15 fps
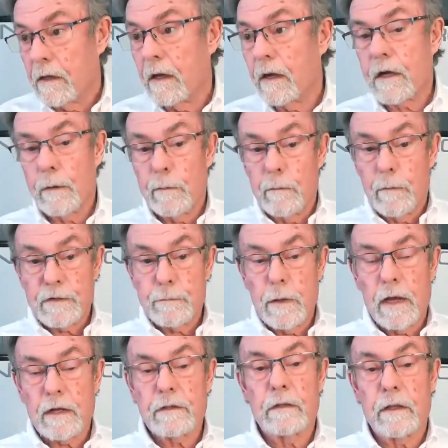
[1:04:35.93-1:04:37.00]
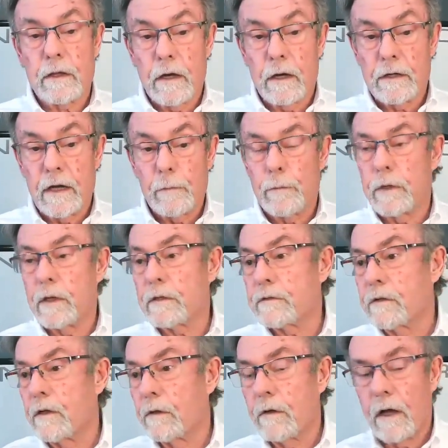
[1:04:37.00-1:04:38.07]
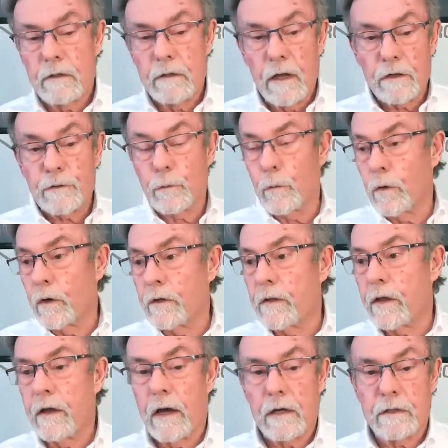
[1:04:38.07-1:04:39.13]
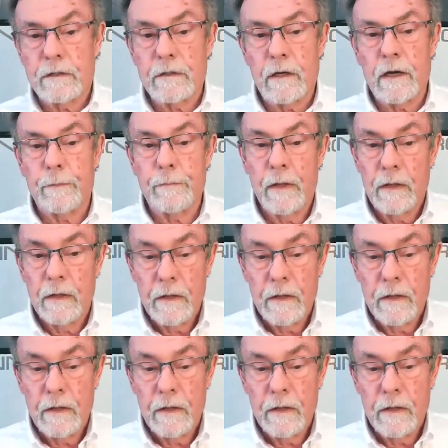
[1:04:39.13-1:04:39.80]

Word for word: uh, a couple months back that they cut out, but it's you know, not, not to worry. They got it in time.